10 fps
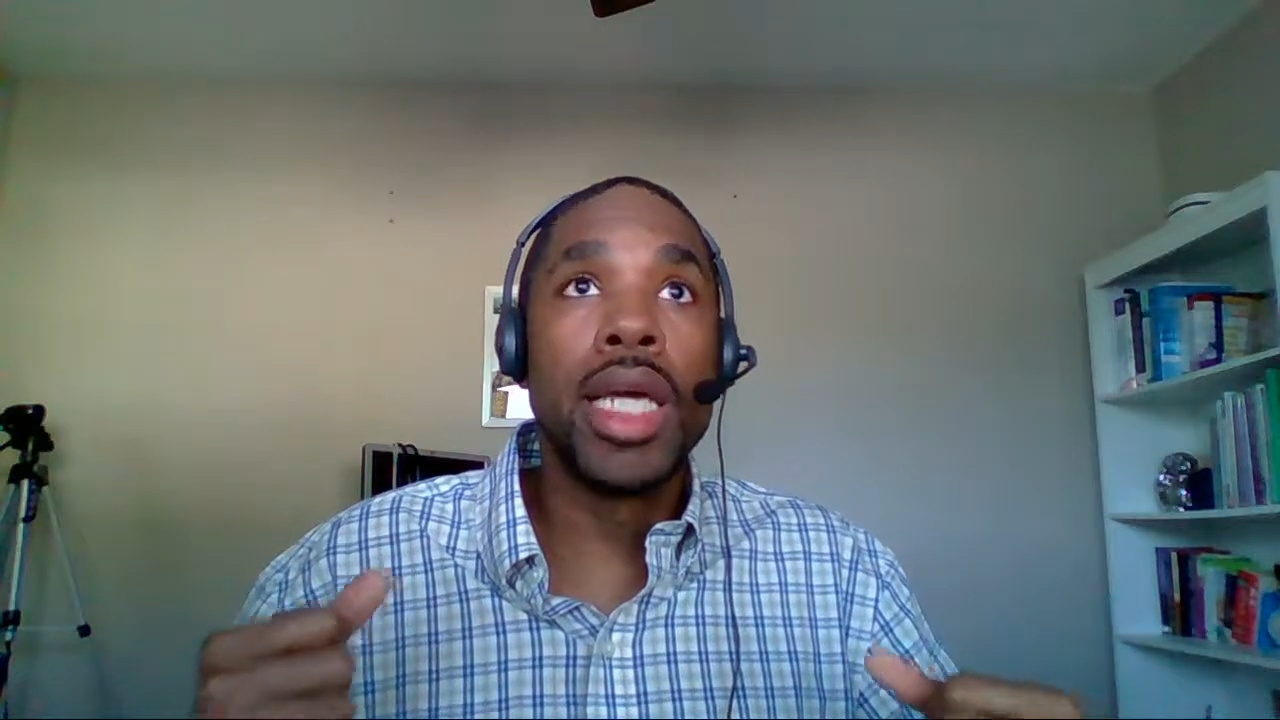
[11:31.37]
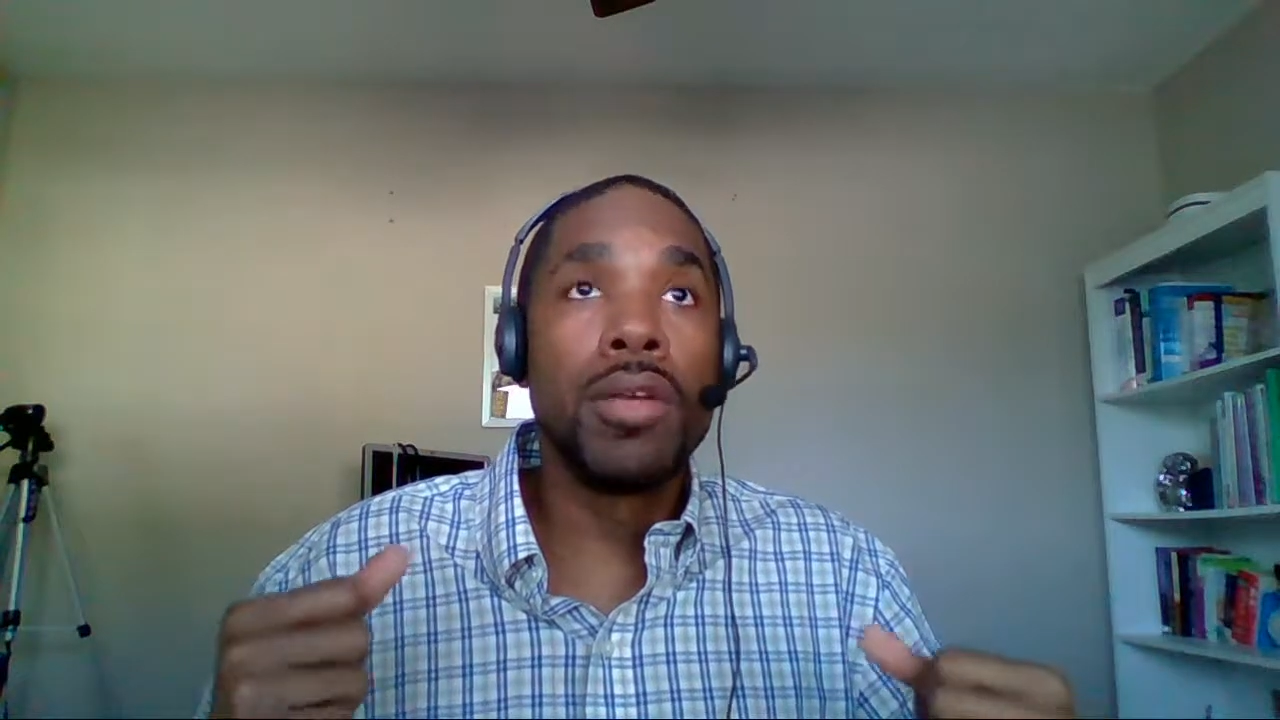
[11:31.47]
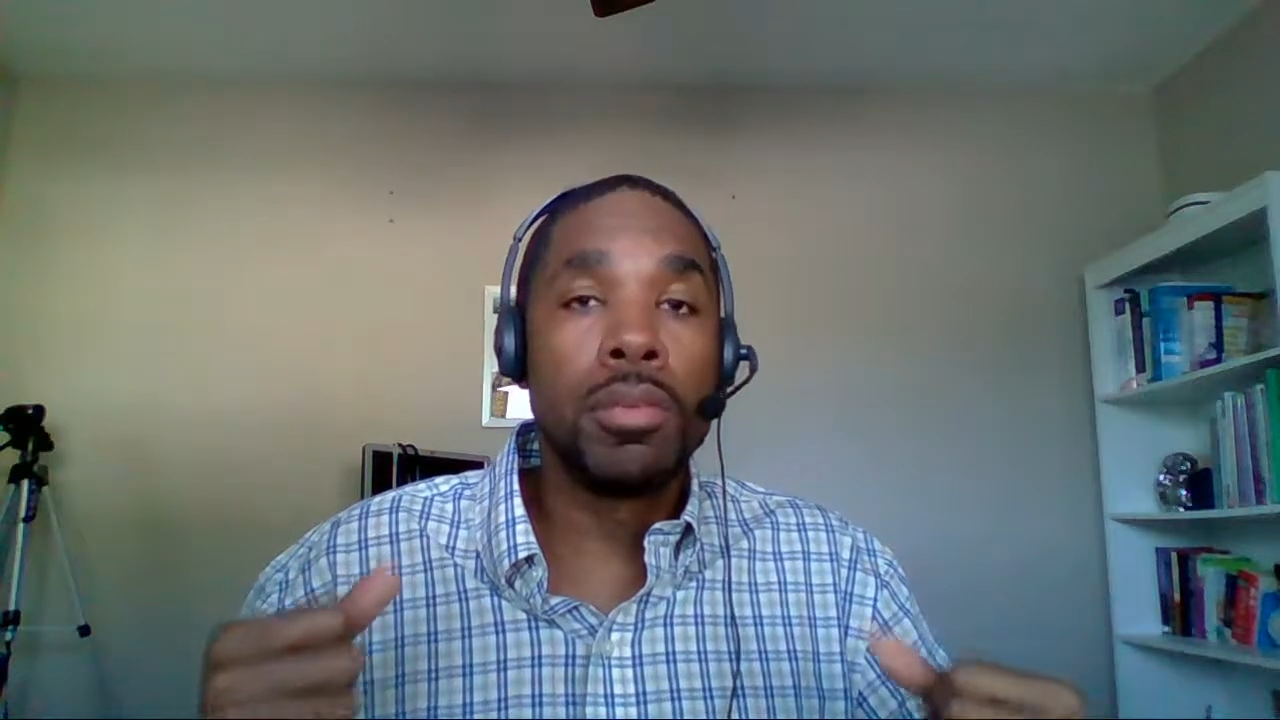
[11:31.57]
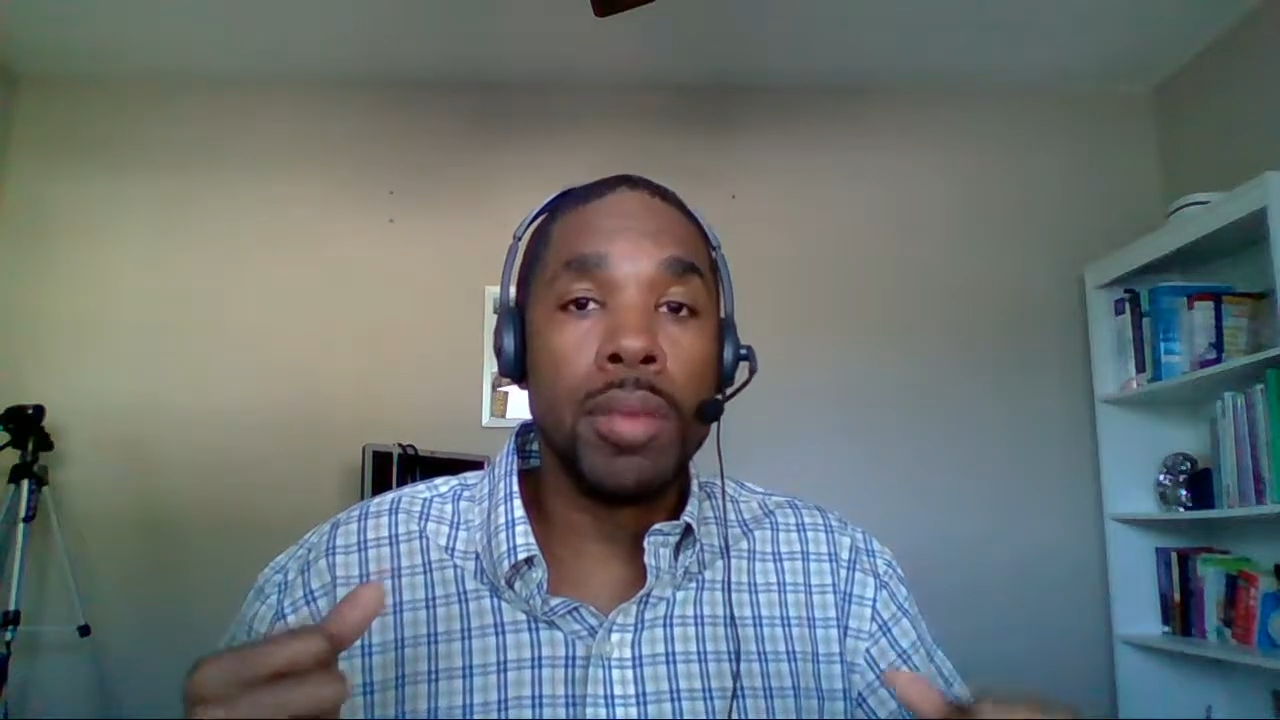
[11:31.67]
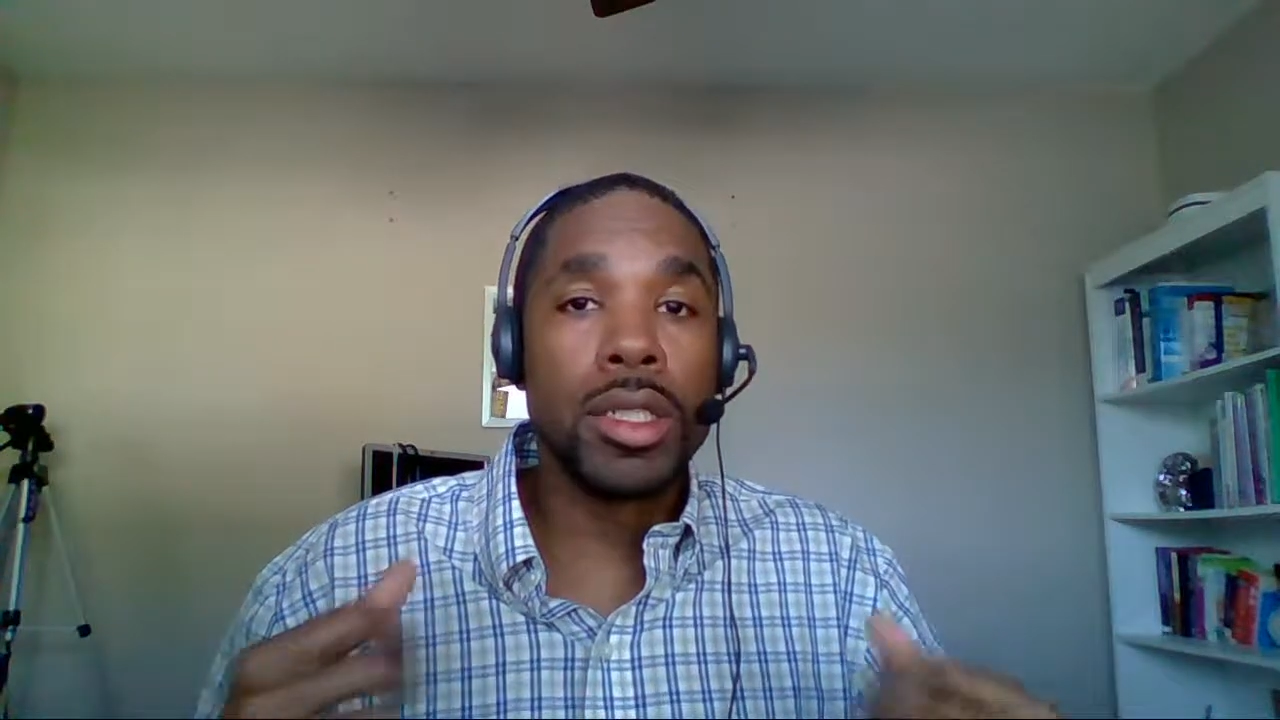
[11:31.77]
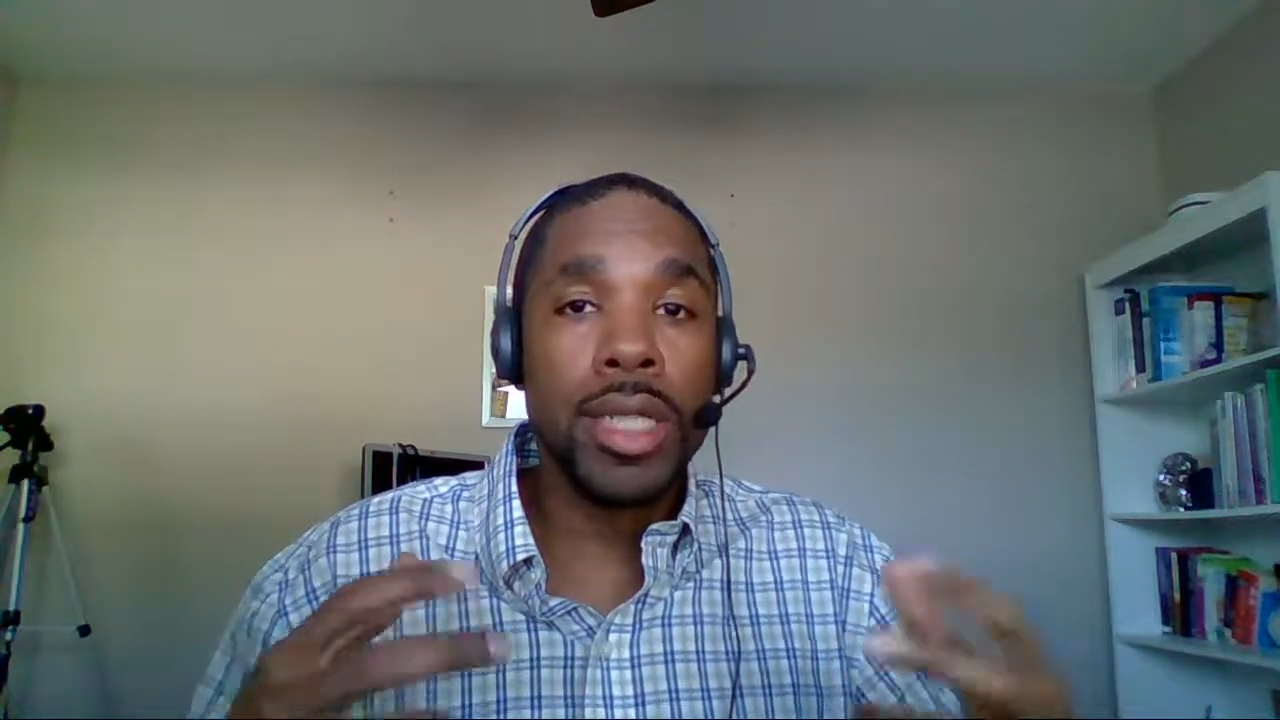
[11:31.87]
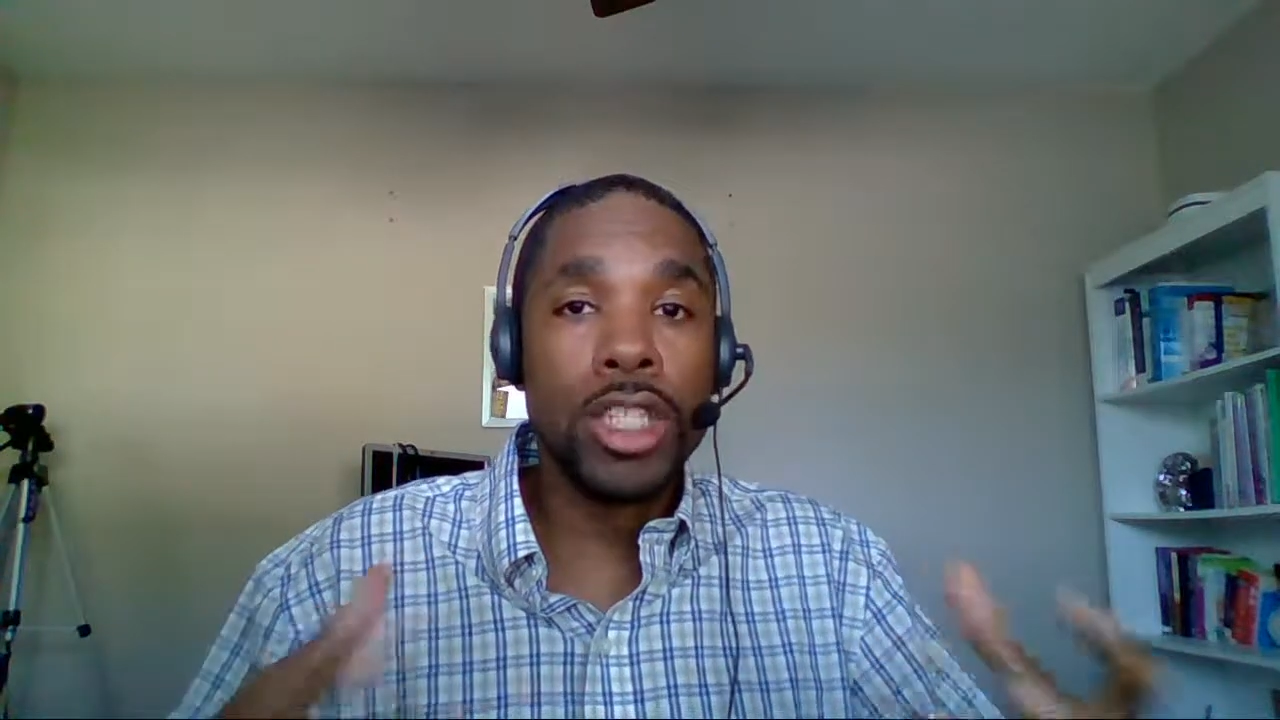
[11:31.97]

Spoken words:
the information